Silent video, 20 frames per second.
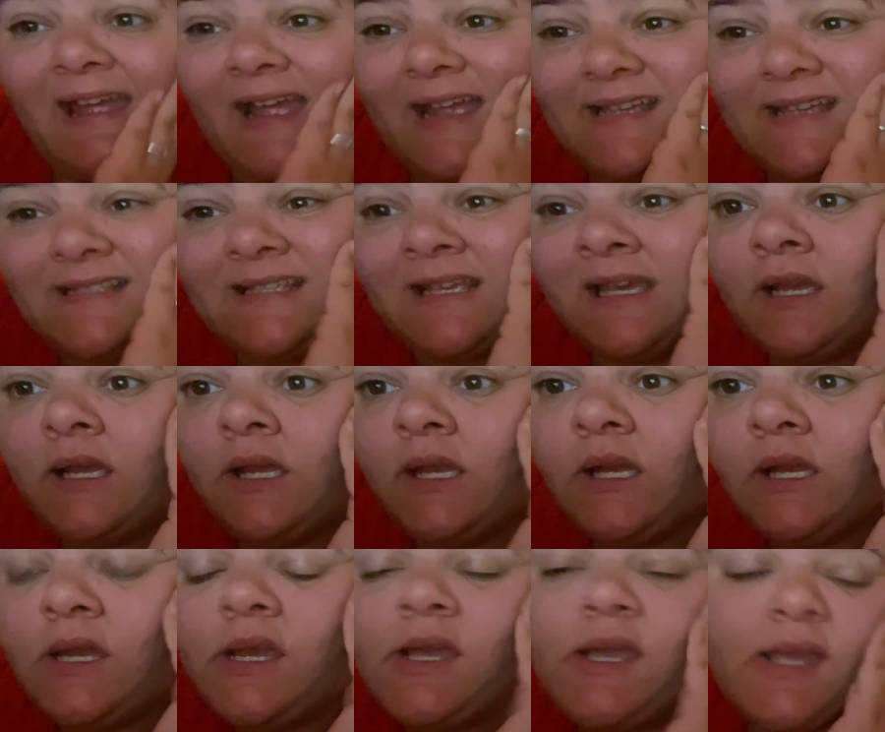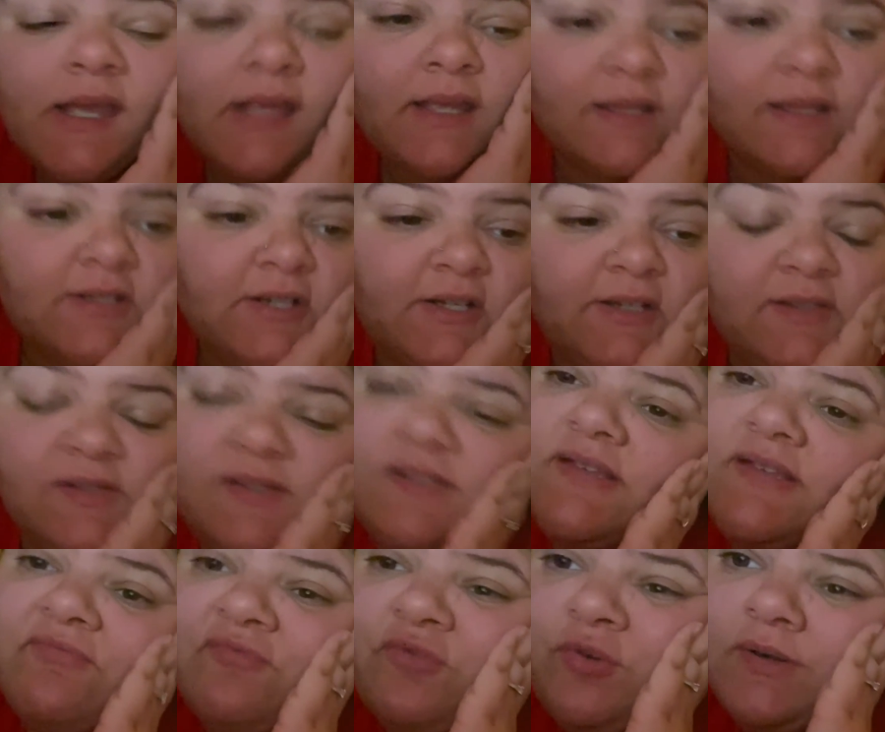guys. It's currently
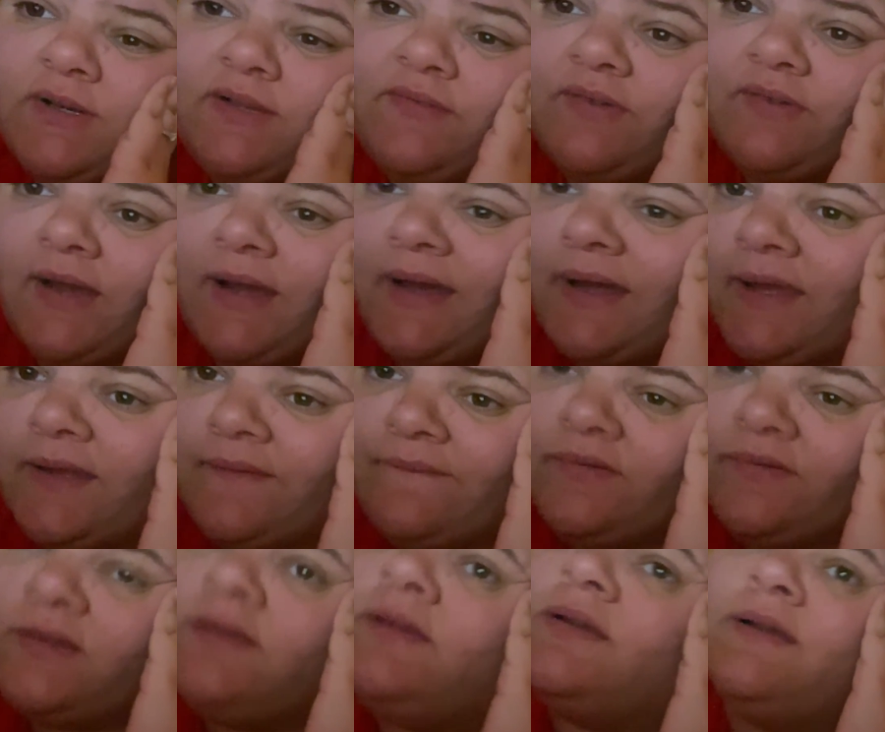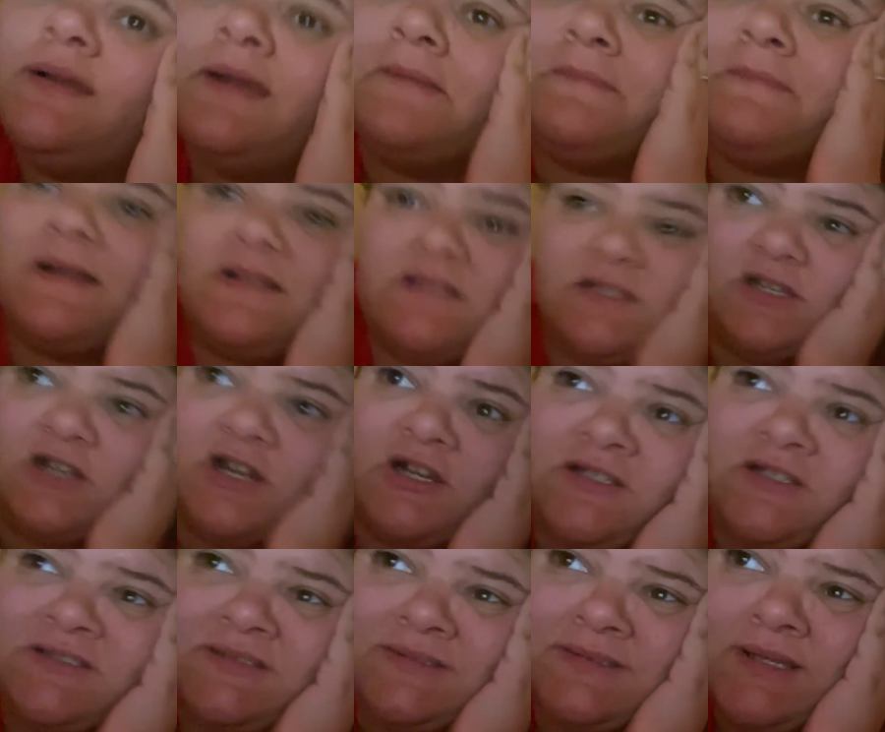7.45. I'm about to
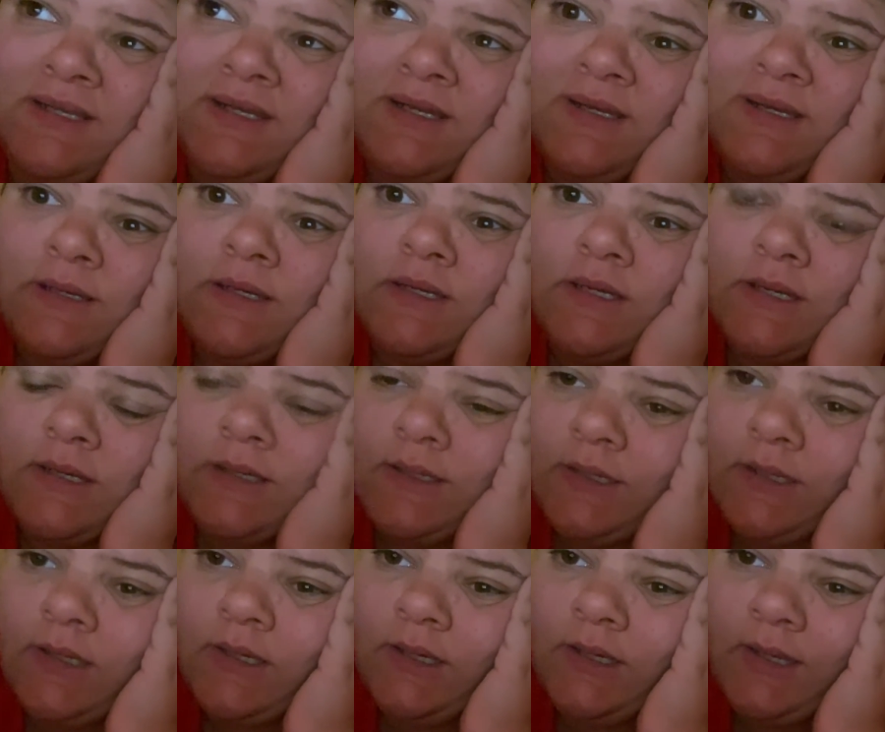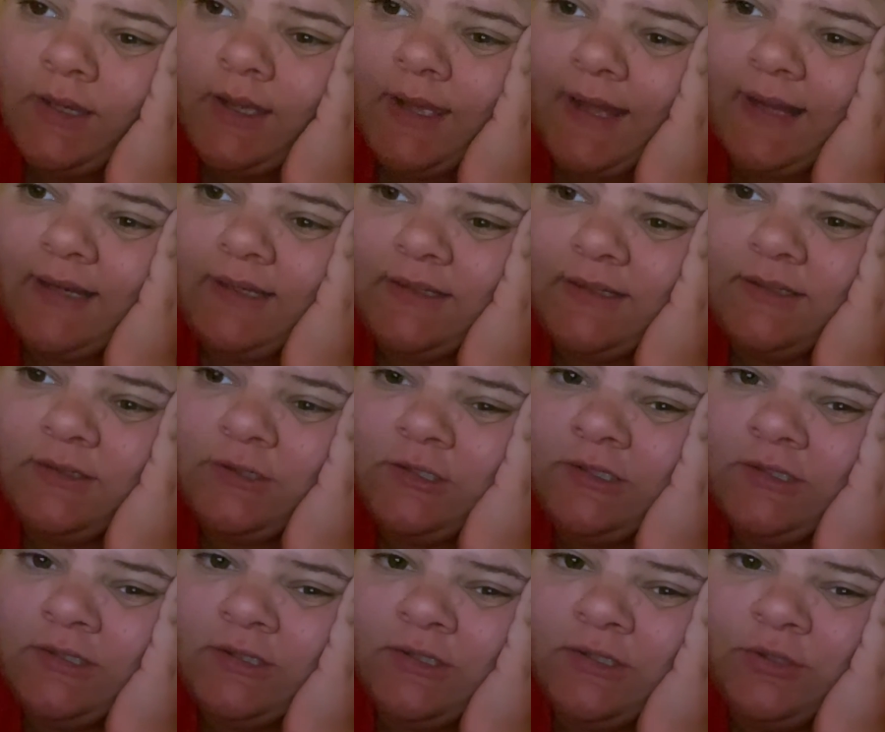gush. Edit
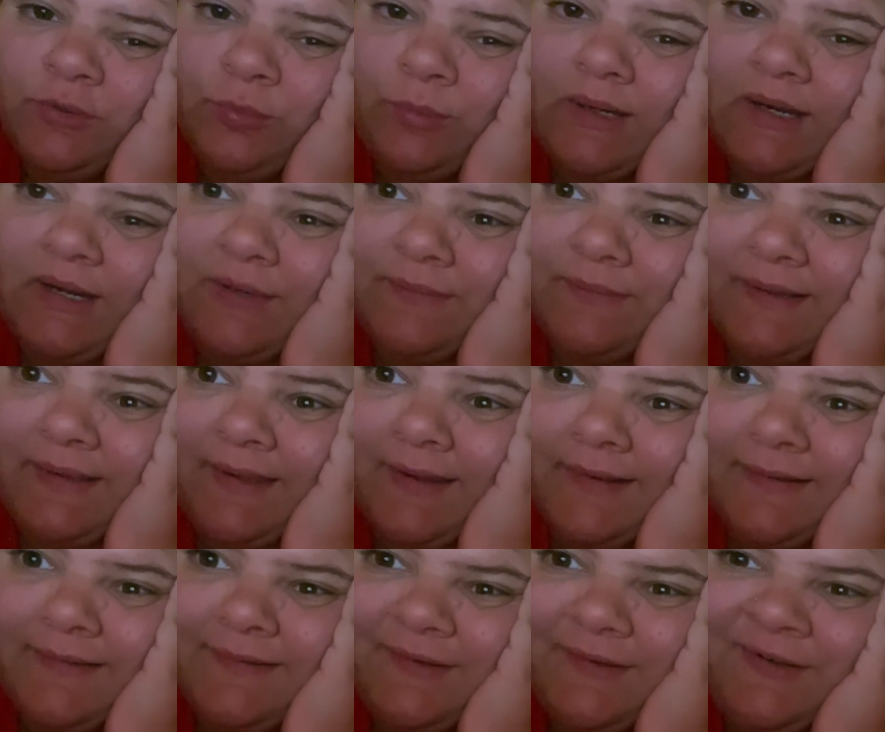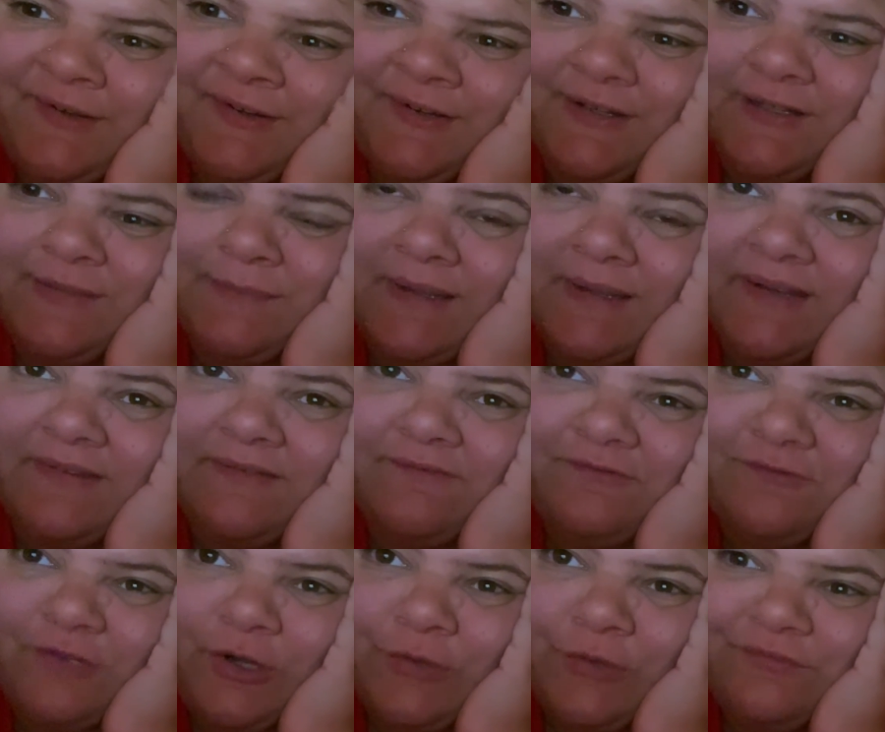what I already got on my
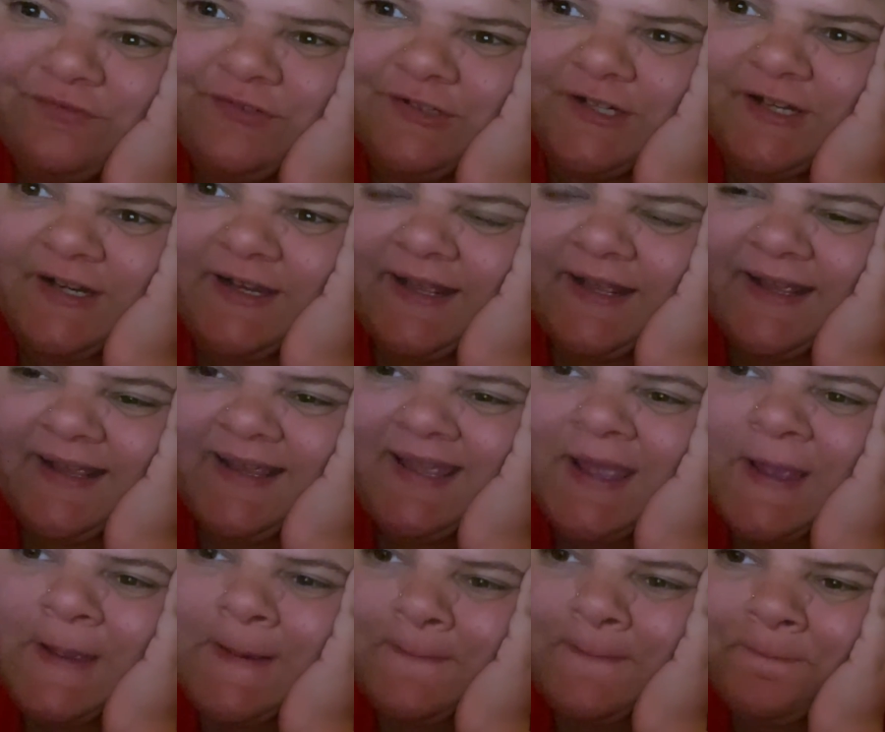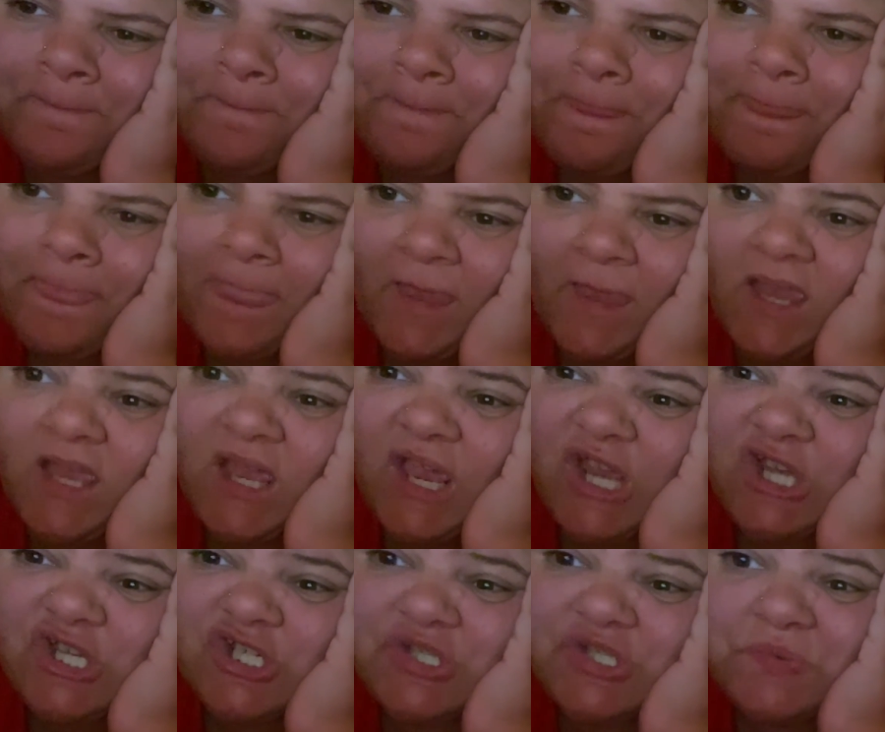phone for today.
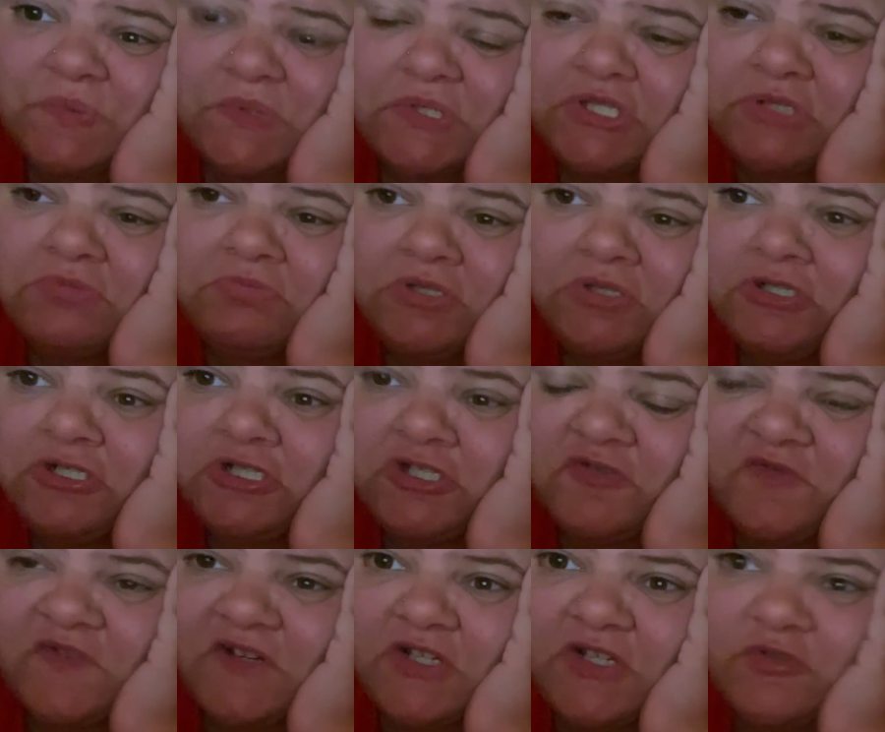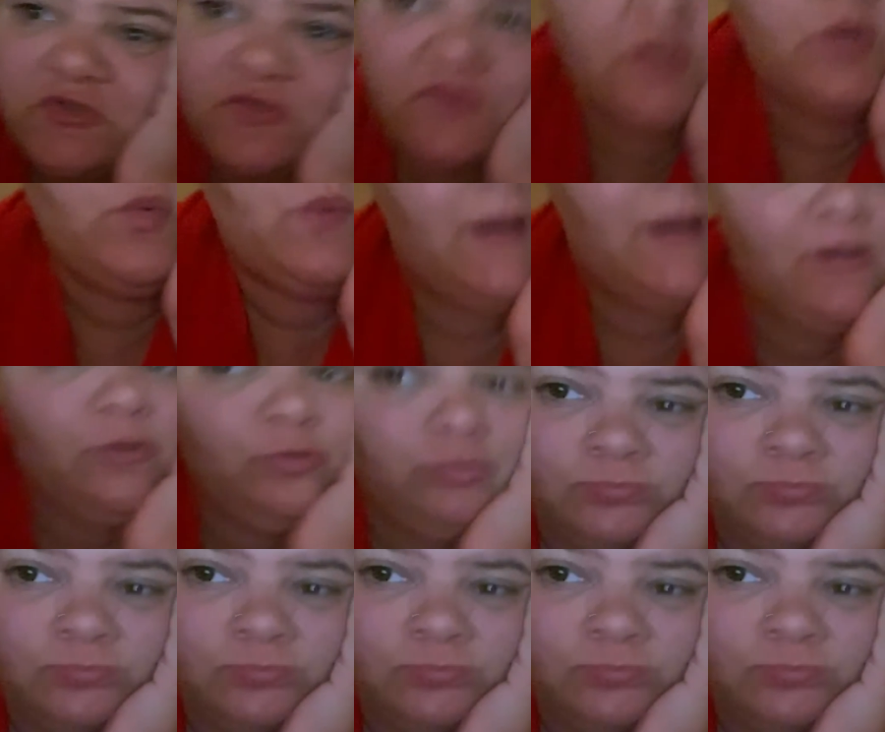And just watch some YouTube videos for a while.